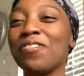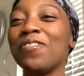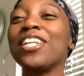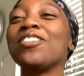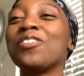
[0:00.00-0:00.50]

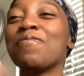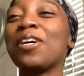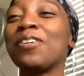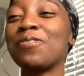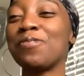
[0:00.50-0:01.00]
What is your
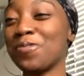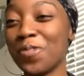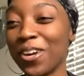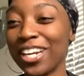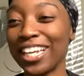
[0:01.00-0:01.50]
most
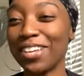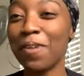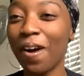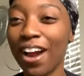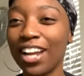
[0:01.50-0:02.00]
rewarding
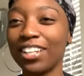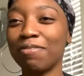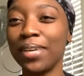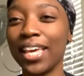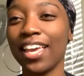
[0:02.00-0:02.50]
part of
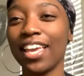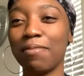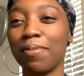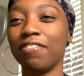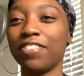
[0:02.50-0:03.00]
being a
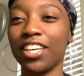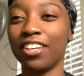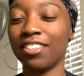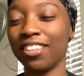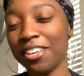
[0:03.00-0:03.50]
pelvic
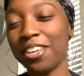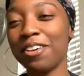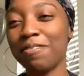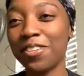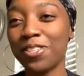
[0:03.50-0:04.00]
health
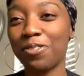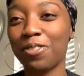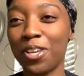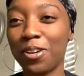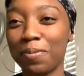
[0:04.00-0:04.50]
physical
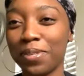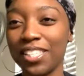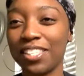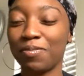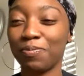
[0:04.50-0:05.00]
therapist?